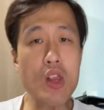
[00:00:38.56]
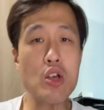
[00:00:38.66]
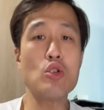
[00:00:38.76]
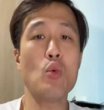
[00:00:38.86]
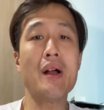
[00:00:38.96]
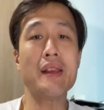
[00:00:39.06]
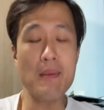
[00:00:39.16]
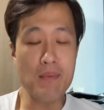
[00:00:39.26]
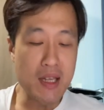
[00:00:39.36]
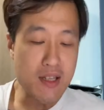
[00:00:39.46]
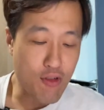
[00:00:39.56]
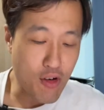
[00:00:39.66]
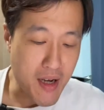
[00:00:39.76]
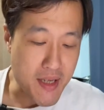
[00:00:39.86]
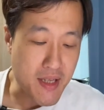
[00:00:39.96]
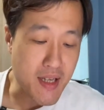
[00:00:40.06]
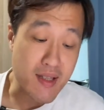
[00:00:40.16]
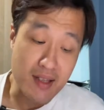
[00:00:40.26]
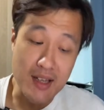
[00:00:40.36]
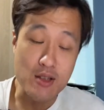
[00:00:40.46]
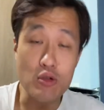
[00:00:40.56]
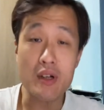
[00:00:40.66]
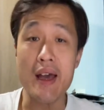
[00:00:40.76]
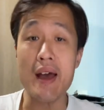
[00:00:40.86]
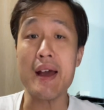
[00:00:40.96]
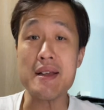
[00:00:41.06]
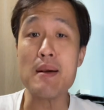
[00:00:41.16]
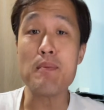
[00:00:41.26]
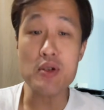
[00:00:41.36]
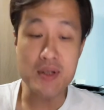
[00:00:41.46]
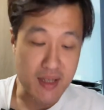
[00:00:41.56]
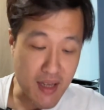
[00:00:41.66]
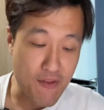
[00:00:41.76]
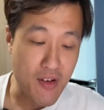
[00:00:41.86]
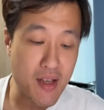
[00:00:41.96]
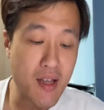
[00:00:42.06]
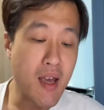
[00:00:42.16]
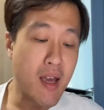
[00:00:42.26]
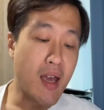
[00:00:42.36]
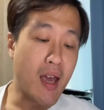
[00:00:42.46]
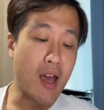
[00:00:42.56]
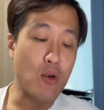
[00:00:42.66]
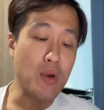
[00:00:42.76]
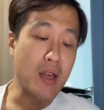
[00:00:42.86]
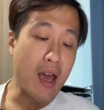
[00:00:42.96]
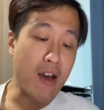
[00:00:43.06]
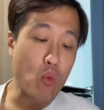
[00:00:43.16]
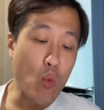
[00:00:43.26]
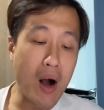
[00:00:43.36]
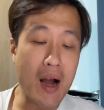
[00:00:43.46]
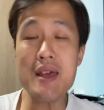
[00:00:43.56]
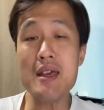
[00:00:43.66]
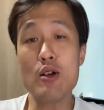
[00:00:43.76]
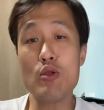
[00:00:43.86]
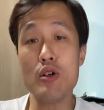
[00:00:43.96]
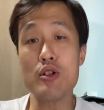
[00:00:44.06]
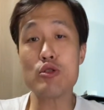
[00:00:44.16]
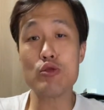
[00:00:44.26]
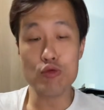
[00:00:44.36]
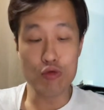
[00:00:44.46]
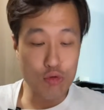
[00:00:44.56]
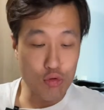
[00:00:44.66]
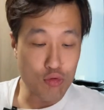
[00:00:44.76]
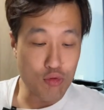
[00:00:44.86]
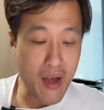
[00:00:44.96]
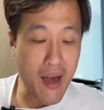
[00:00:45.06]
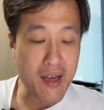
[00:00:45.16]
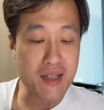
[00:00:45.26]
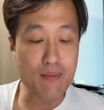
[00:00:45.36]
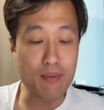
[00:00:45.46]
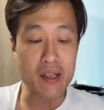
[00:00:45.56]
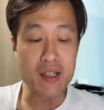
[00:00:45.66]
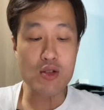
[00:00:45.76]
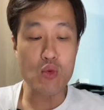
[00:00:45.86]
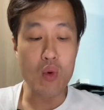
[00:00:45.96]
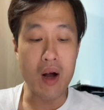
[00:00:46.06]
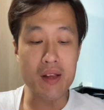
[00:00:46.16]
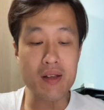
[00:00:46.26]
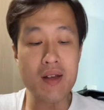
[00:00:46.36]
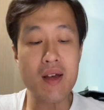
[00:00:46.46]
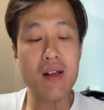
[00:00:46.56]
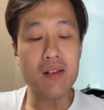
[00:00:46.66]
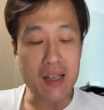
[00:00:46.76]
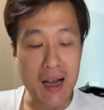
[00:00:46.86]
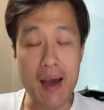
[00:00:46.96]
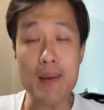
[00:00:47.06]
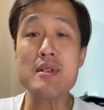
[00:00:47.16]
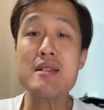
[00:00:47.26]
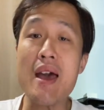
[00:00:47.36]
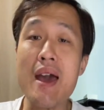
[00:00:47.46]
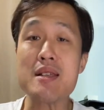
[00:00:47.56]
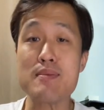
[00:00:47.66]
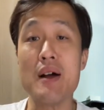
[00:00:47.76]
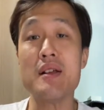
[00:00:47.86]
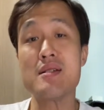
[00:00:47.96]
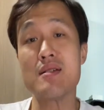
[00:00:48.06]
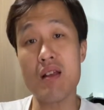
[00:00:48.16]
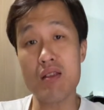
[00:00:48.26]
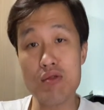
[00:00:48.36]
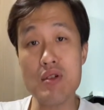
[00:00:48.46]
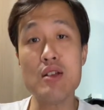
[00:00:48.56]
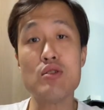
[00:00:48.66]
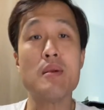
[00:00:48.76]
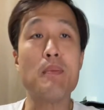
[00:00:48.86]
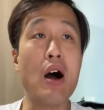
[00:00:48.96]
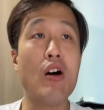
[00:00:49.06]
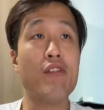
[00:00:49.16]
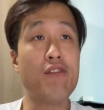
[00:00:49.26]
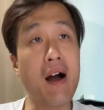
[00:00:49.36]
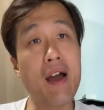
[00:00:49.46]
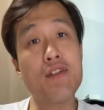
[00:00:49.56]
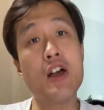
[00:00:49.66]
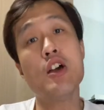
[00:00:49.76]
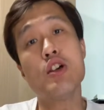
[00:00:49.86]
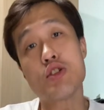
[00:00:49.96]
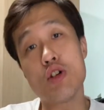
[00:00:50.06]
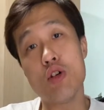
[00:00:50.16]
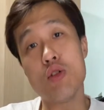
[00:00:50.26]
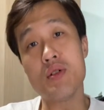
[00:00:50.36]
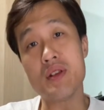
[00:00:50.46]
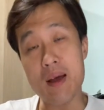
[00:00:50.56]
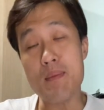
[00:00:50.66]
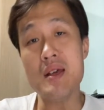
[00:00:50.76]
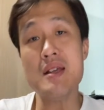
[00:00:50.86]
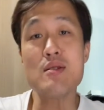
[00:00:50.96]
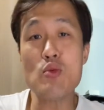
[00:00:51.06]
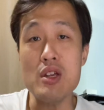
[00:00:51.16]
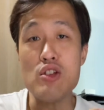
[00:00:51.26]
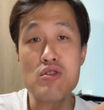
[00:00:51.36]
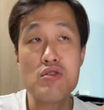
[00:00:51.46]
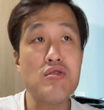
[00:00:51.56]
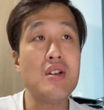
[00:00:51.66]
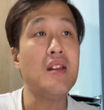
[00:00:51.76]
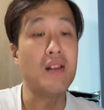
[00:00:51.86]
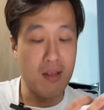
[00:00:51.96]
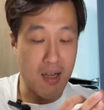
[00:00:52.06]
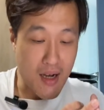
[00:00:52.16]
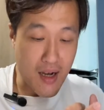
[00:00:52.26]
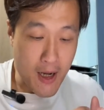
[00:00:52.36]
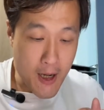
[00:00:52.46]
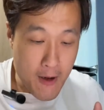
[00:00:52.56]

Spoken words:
So what that means for us is, let's look at example 7, and we have y equals to 2x minus 1 times x minus 3 to the power of 5. So that means we treat the